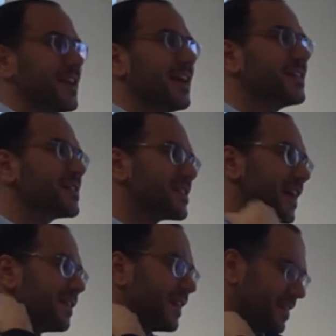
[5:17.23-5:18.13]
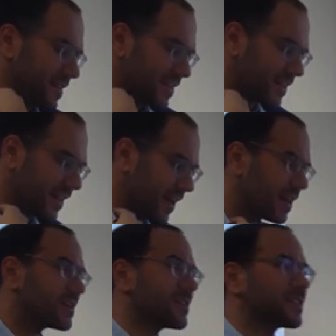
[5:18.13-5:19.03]
hits, and this
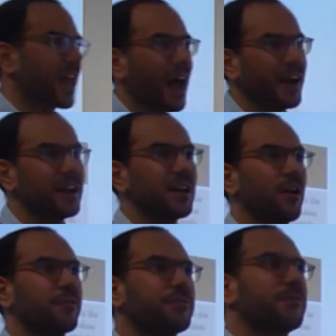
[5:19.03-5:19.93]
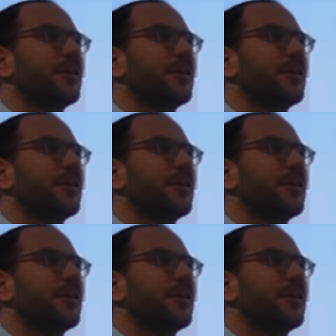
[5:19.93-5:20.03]
style of